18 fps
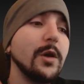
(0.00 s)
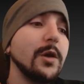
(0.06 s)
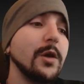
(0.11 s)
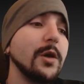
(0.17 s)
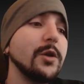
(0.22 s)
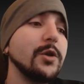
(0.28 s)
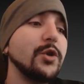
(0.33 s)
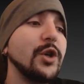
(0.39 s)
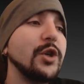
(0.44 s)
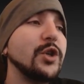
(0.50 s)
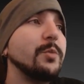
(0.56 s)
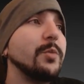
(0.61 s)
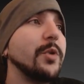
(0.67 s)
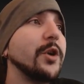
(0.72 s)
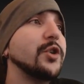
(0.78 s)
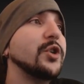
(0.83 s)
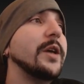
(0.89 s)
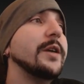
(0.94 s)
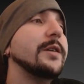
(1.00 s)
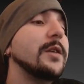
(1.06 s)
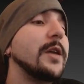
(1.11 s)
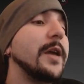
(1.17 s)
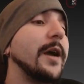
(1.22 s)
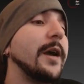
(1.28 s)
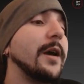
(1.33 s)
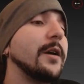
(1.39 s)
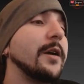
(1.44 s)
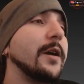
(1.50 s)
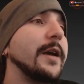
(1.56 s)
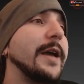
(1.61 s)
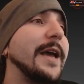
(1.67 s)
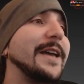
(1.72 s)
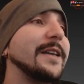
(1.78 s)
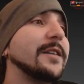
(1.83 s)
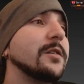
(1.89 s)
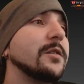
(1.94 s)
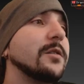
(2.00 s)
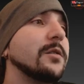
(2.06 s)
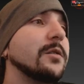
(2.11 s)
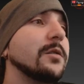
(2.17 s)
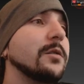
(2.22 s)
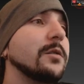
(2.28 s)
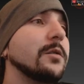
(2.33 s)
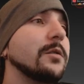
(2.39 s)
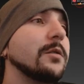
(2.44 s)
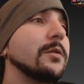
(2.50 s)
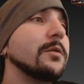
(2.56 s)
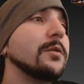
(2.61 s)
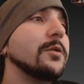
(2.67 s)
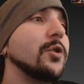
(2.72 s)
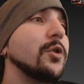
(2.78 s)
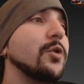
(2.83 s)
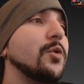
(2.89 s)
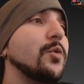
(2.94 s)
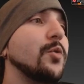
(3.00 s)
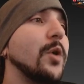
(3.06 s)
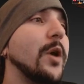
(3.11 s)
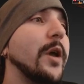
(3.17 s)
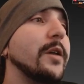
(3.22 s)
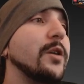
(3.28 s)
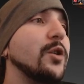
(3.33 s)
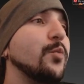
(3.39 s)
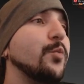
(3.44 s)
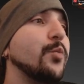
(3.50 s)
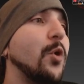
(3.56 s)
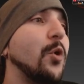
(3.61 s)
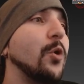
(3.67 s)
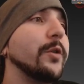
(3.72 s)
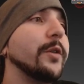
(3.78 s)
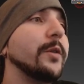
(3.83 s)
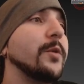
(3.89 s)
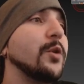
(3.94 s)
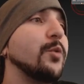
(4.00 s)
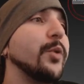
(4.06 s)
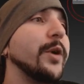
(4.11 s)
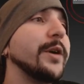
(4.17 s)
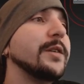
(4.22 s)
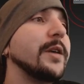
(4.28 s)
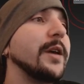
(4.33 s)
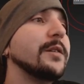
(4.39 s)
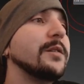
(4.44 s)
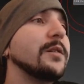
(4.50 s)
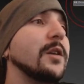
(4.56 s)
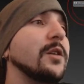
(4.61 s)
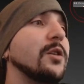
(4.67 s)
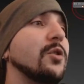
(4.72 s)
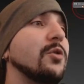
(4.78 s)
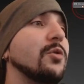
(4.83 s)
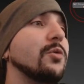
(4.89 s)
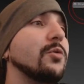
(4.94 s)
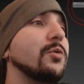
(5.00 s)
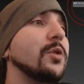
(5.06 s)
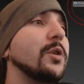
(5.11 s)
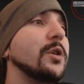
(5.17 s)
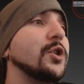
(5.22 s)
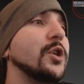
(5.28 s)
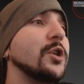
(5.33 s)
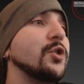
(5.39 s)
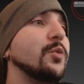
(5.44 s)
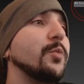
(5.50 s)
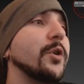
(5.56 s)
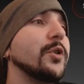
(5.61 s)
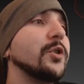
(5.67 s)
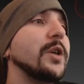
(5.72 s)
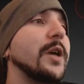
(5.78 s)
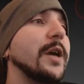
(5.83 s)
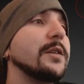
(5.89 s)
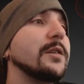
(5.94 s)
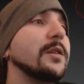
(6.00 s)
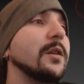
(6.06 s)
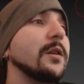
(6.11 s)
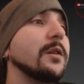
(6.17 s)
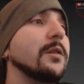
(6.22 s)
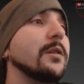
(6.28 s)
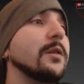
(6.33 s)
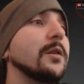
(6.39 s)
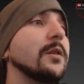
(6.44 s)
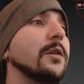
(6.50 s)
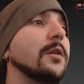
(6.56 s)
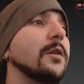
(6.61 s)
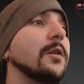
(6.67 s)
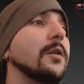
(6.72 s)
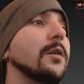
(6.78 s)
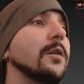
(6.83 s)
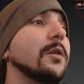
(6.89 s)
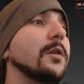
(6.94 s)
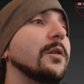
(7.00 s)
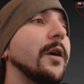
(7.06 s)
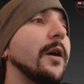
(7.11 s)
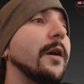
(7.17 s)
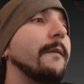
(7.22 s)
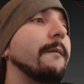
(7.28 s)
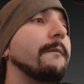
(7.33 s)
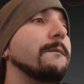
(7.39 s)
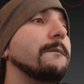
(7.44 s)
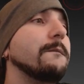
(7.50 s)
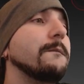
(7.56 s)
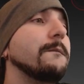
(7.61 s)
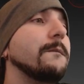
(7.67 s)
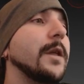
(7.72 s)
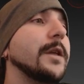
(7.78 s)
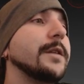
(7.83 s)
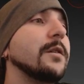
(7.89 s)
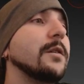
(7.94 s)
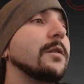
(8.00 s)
Changing brush size? Yeah, S. So you press S and you can change your brush size, and then yeah, that's it.